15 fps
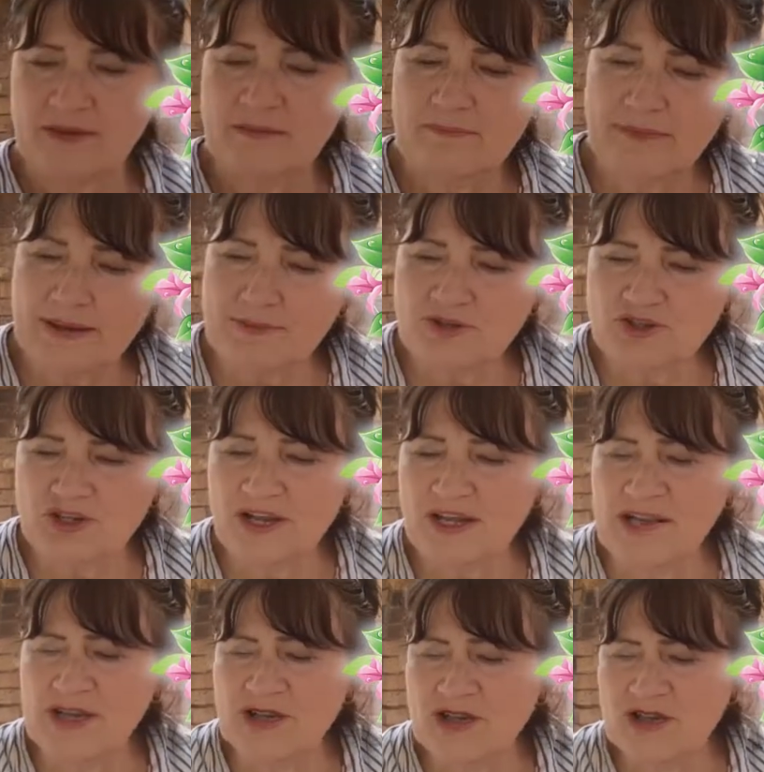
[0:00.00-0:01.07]
Maybe
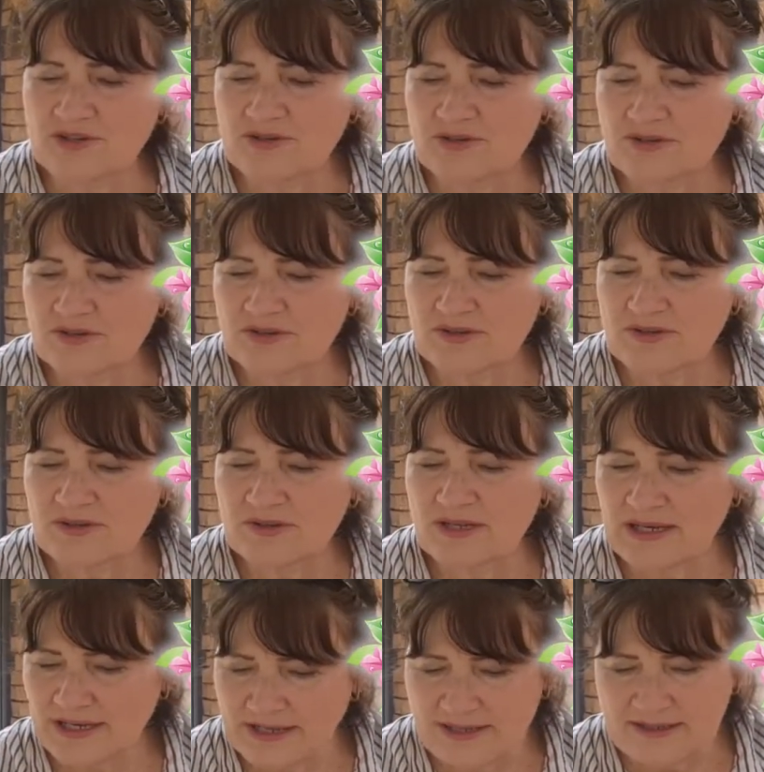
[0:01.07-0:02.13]
change the
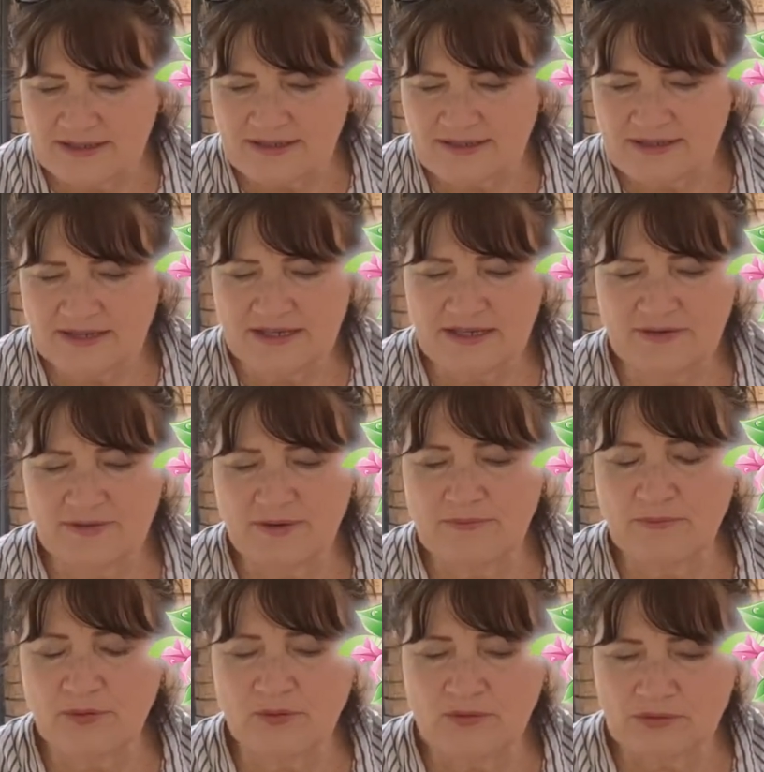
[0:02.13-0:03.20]
lettuce and give
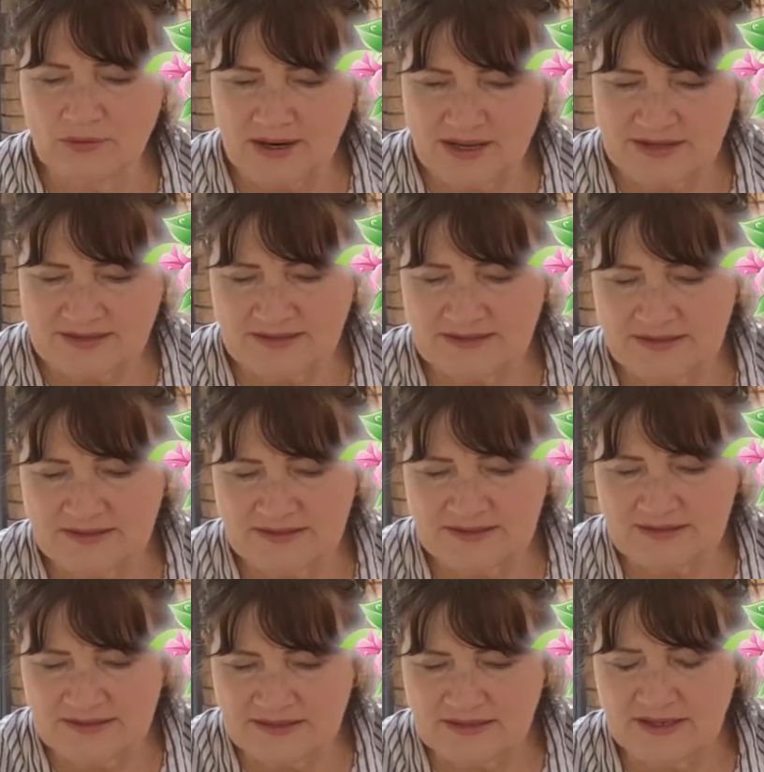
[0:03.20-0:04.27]
him more grasses
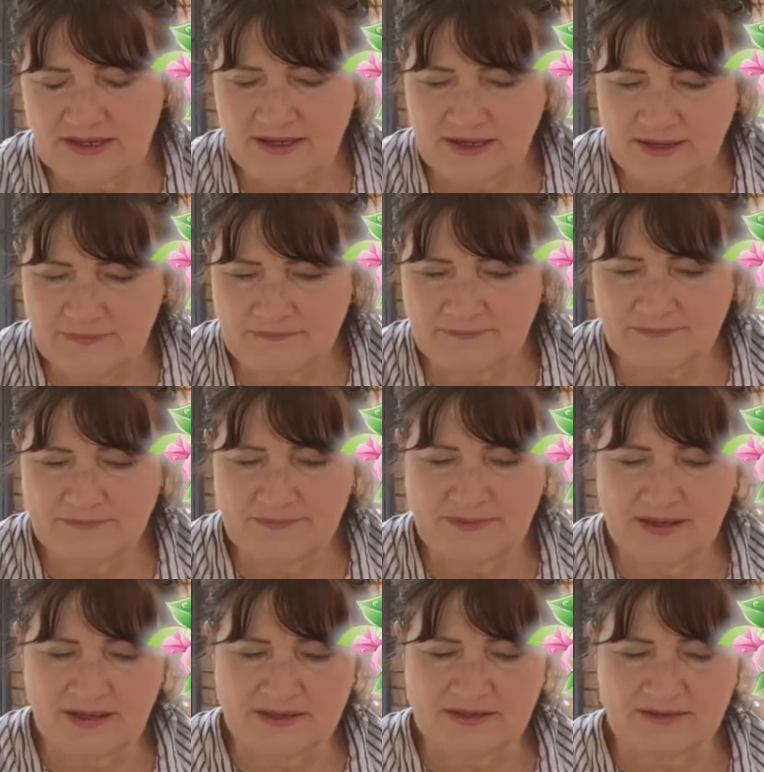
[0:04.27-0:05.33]

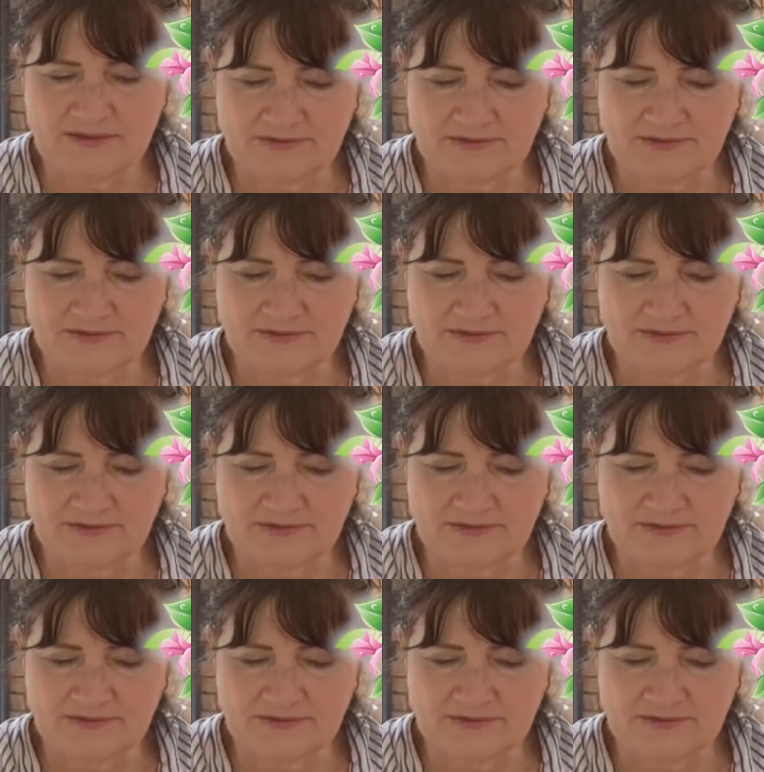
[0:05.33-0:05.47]
and